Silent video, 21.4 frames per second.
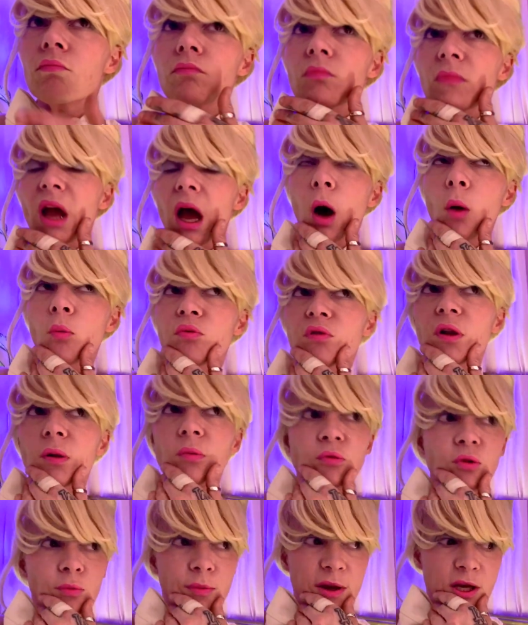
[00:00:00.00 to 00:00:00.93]
helpful
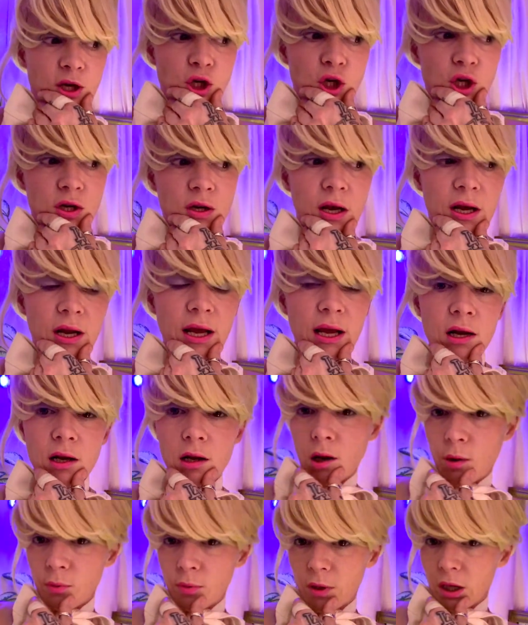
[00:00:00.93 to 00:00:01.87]
information, and I ended
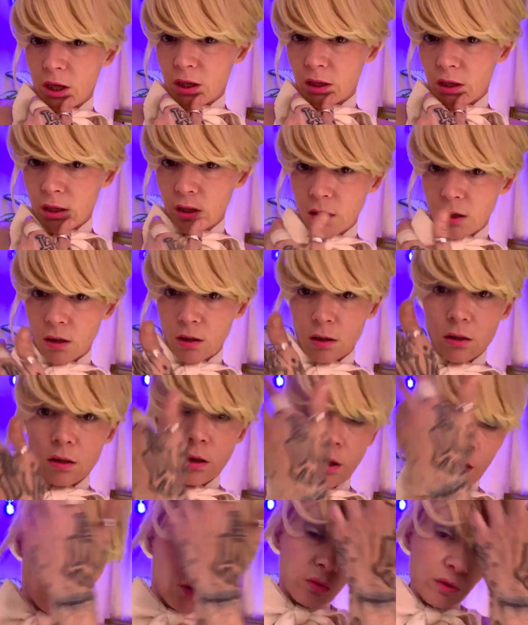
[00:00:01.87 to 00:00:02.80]
up getting
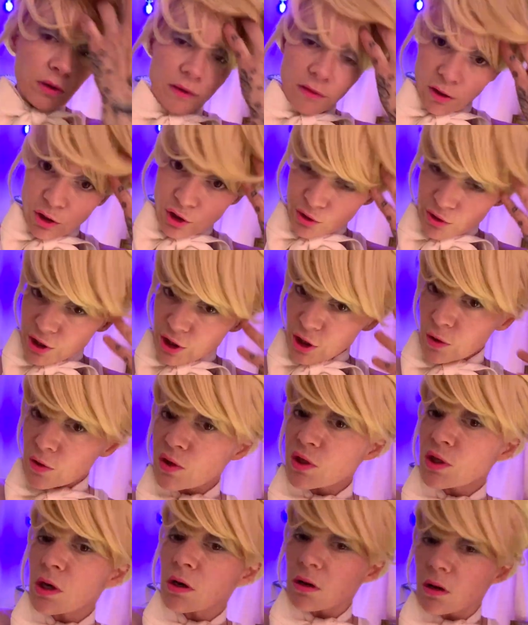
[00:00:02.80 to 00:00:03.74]
not only
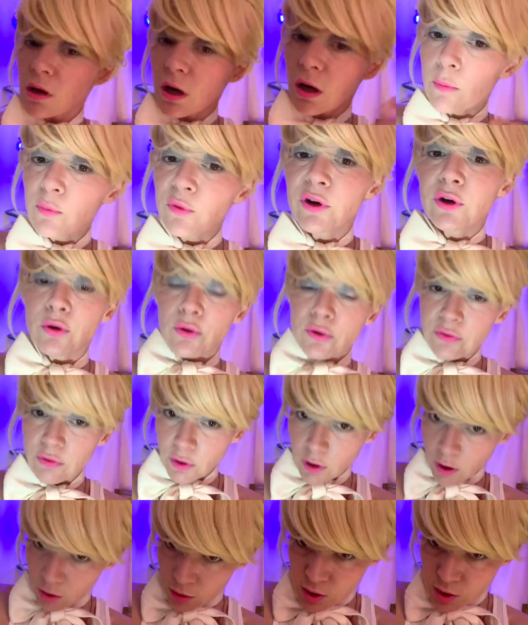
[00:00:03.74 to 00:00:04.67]
LuxuryJones.com renewed for another